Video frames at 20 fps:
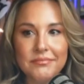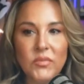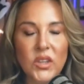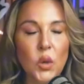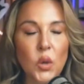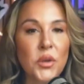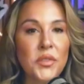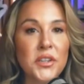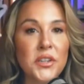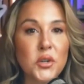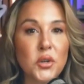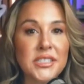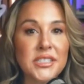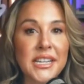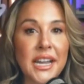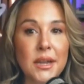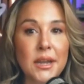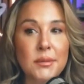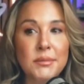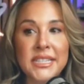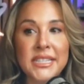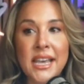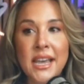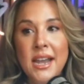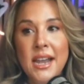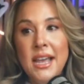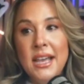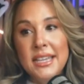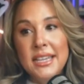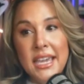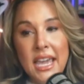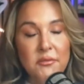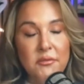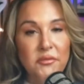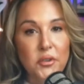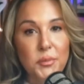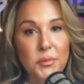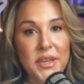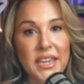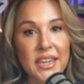When the New York Times came
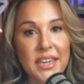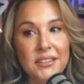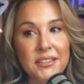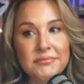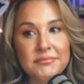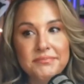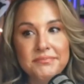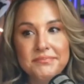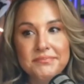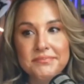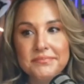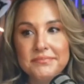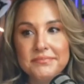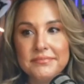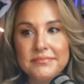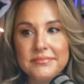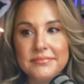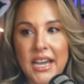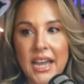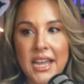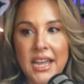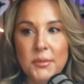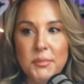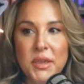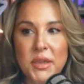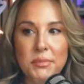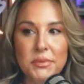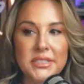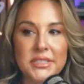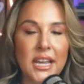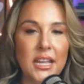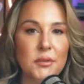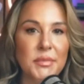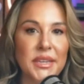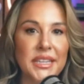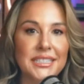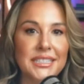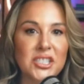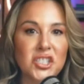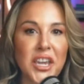for me, I had people telling
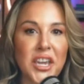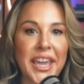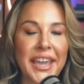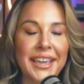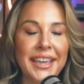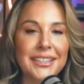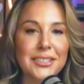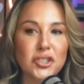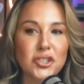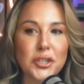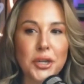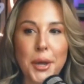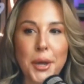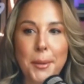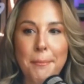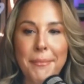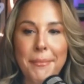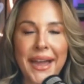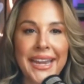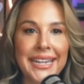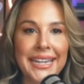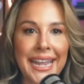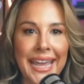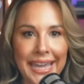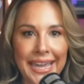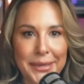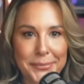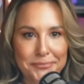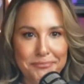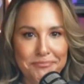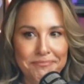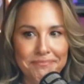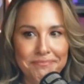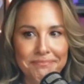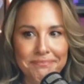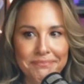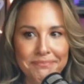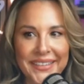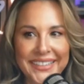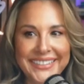me to change my name,
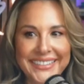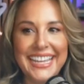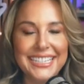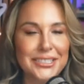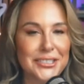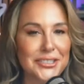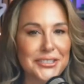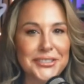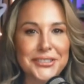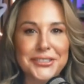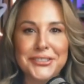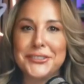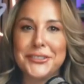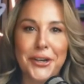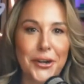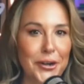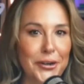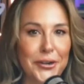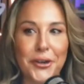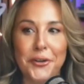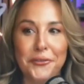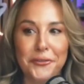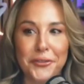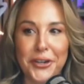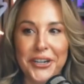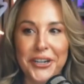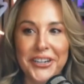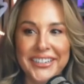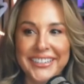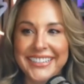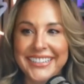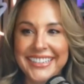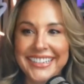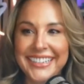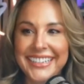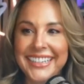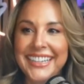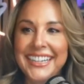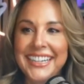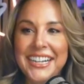just start over,
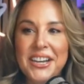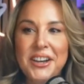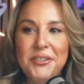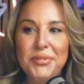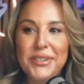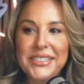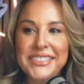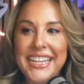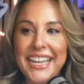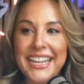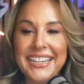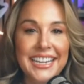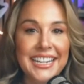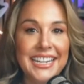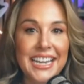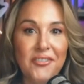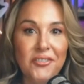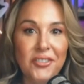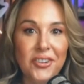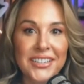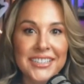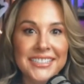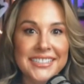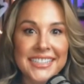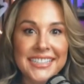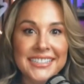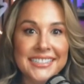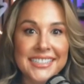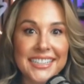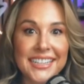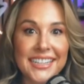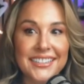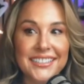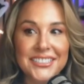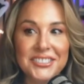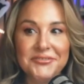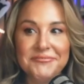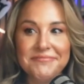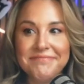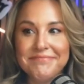pretend I never existed.
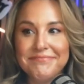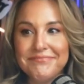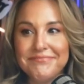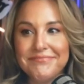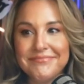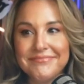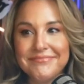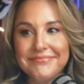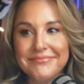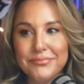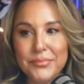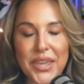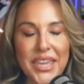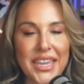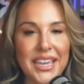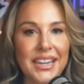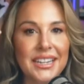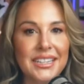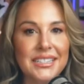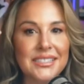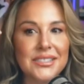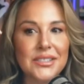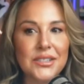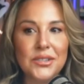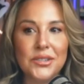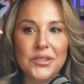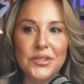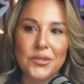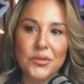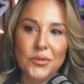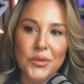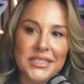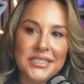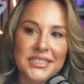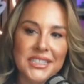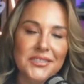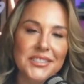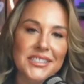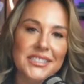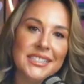Because once
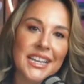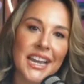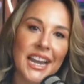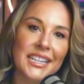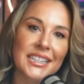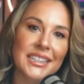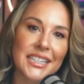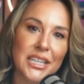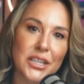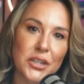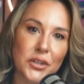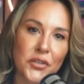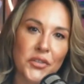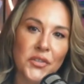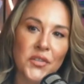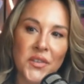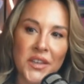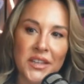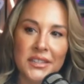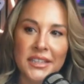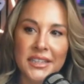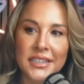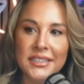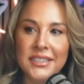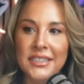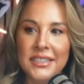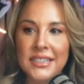they've decided that you're the villain,